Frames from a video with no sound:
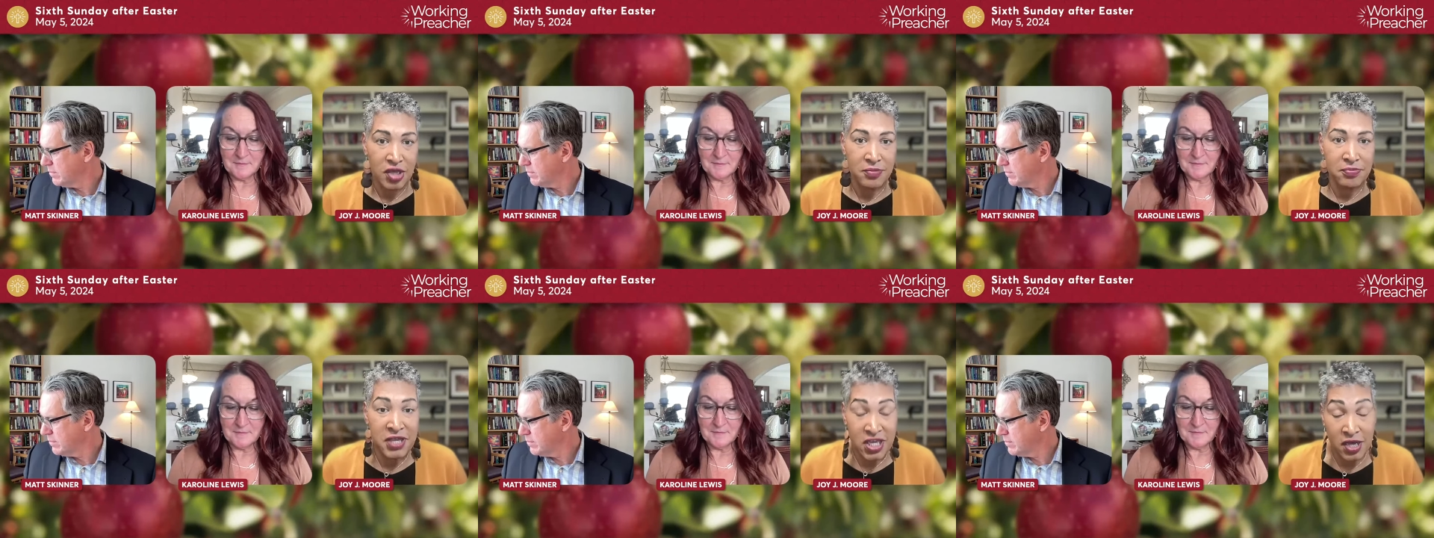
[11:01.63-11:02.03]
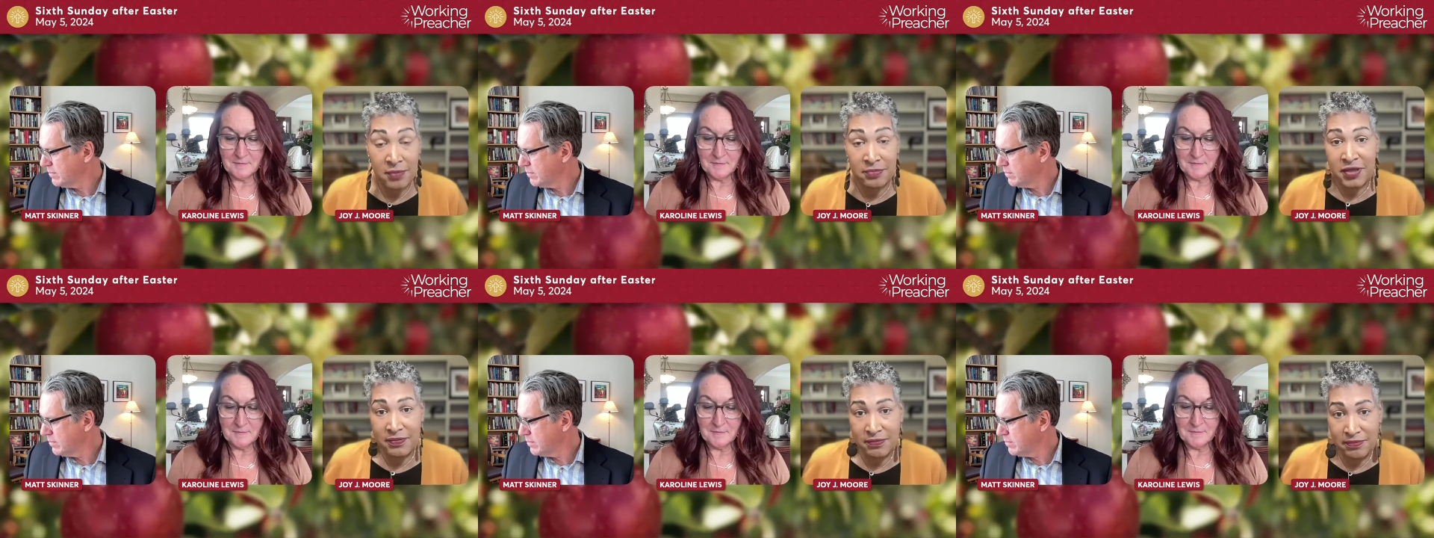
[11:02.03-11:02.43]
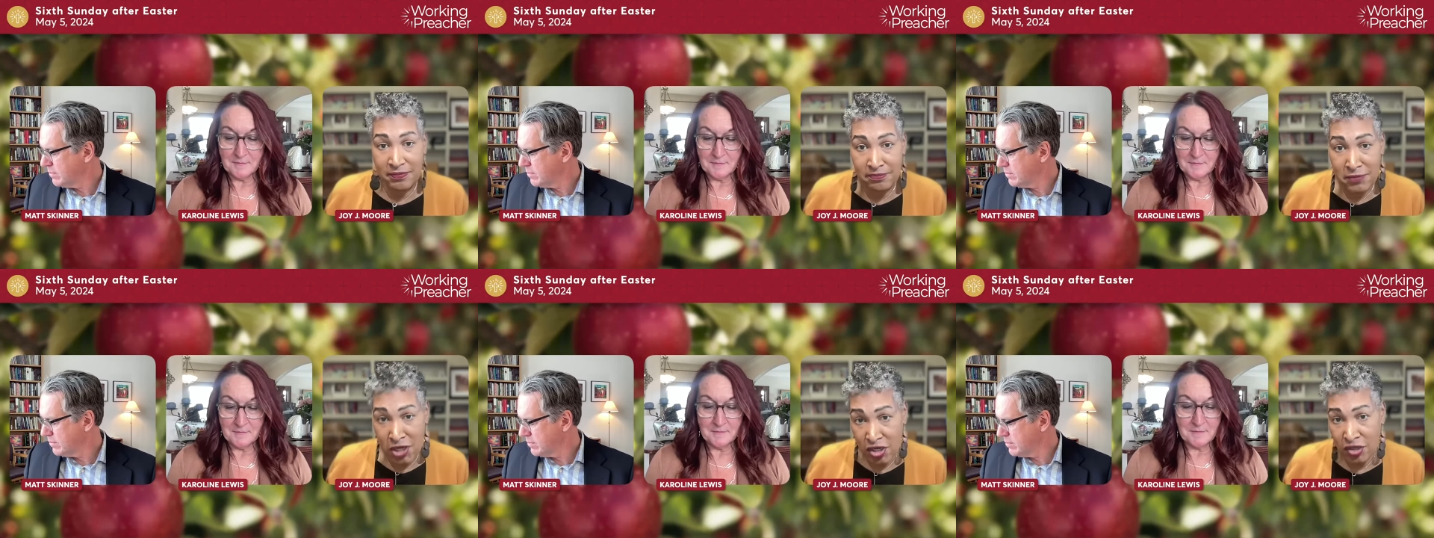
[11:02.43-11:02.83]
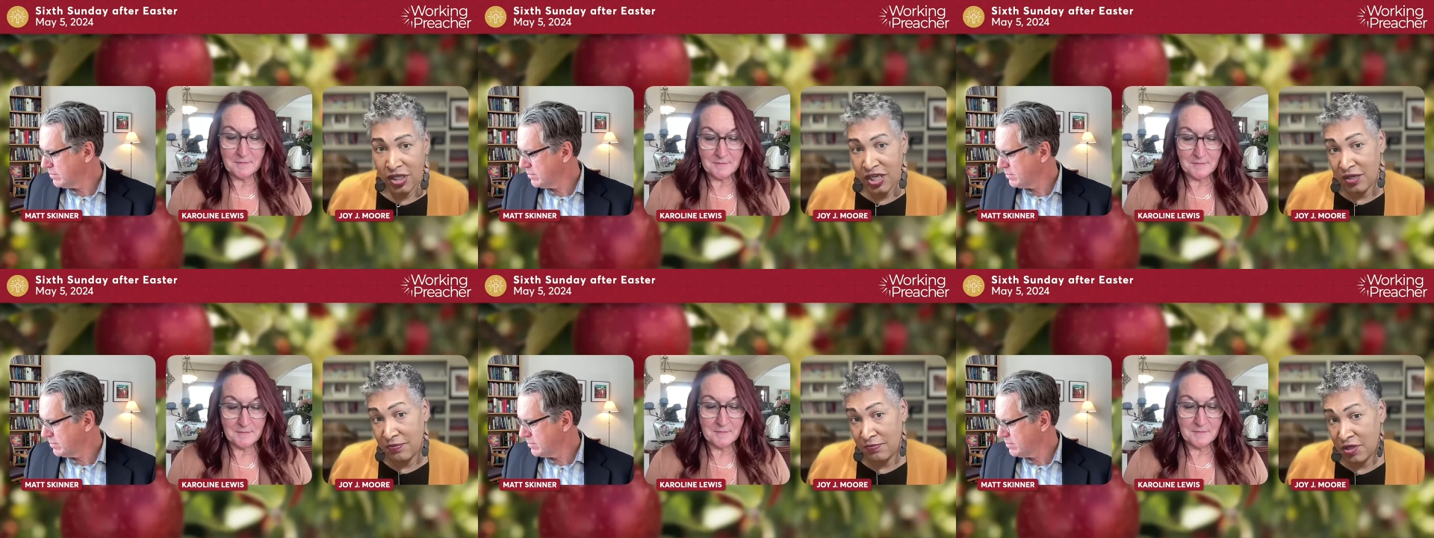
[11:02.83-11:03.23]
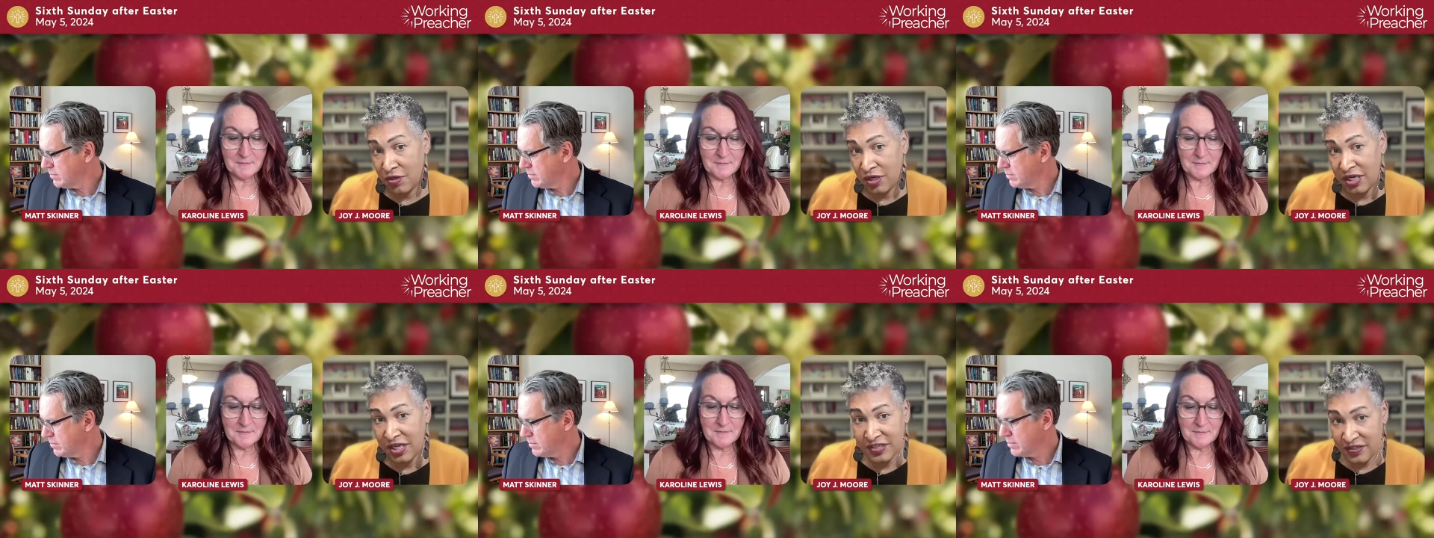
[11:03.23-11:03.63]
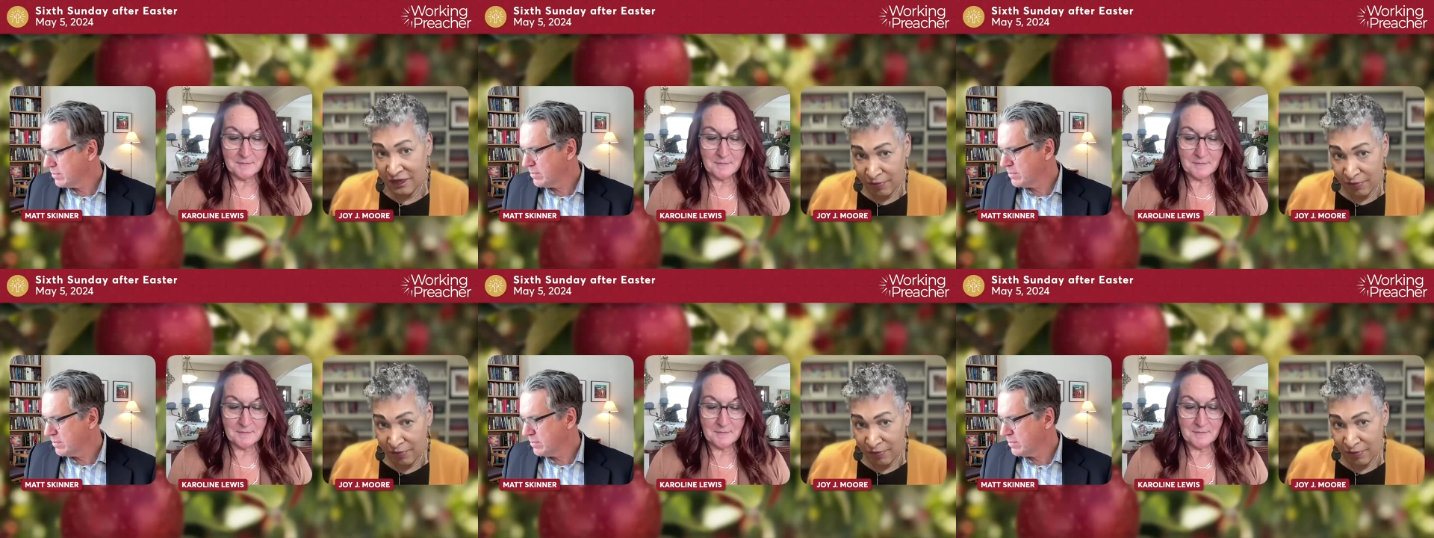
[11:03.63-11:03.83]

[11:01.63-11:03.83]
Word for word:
Speaker 1: become merely communities of